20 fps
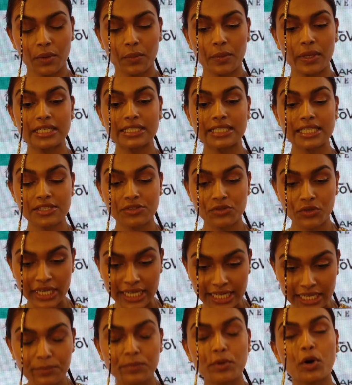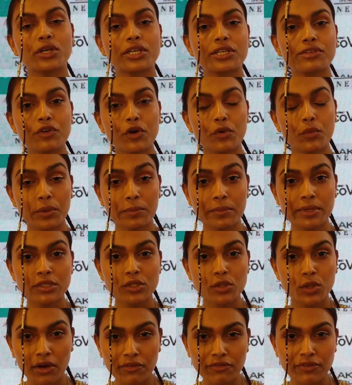Well, it is really important for women
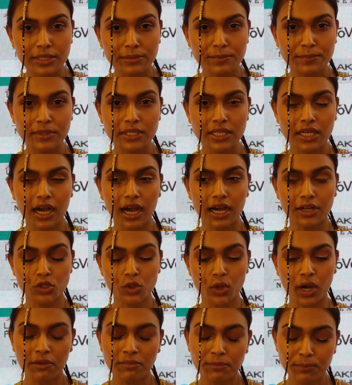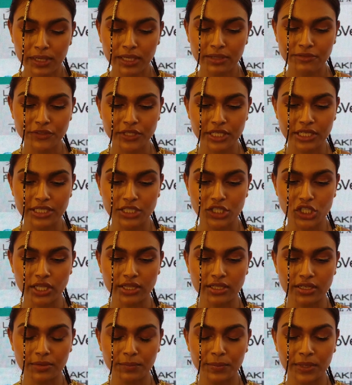to uplift each
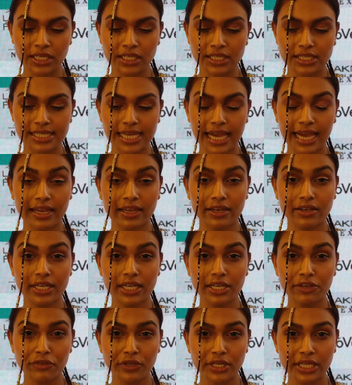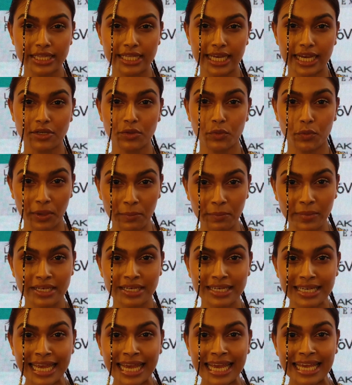other, because I really feel that
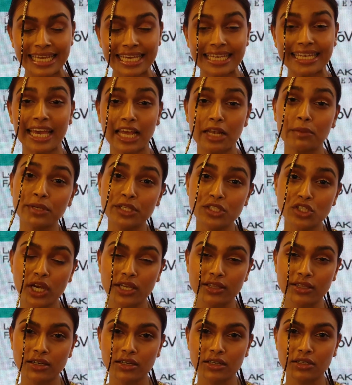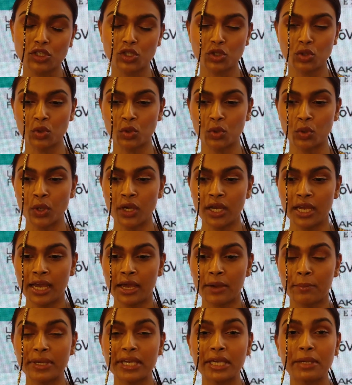women can help each other
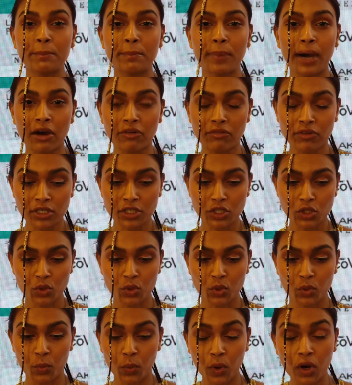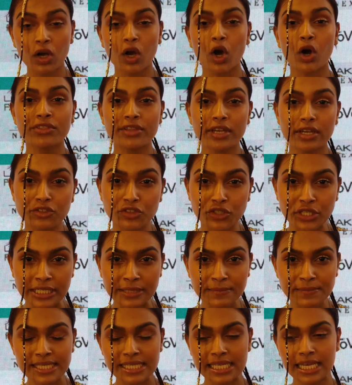to be empowered to work on their
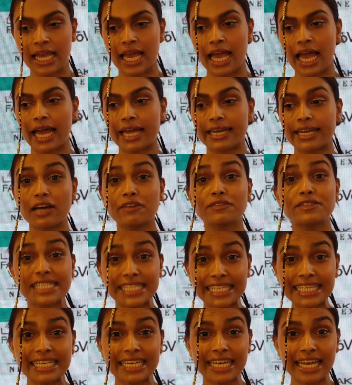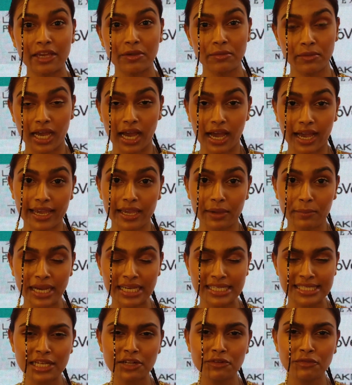dreams. And I've seen, like, I
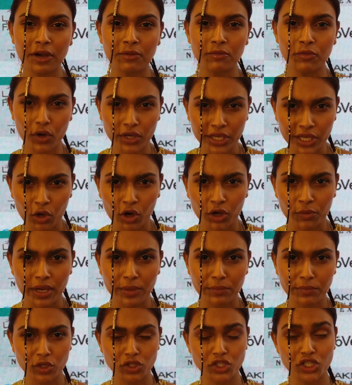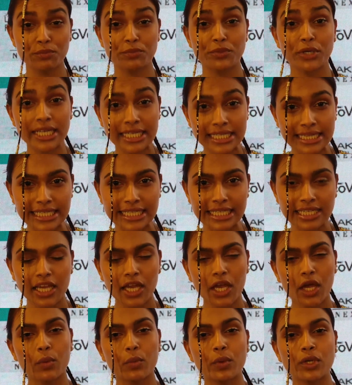myself am working on my project Pragati,
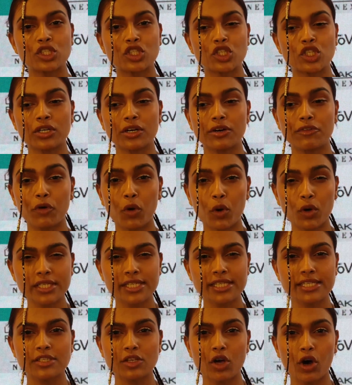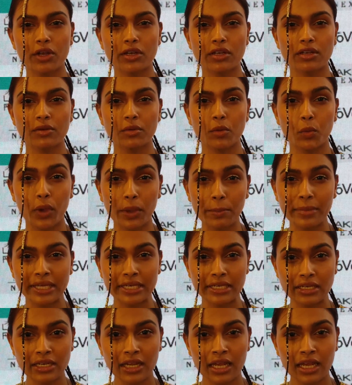which focuses on women